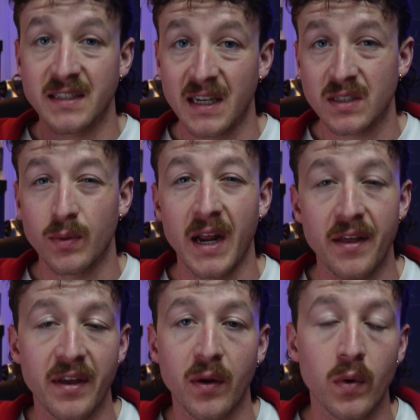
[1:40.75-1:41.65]
That's one I
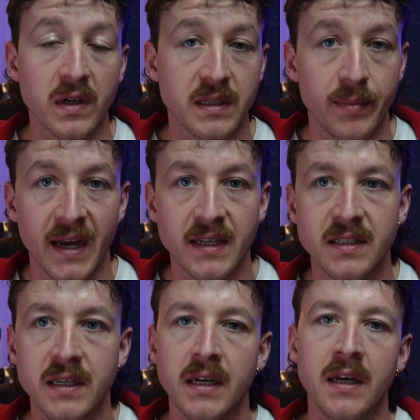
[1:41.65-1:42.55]
think works the best.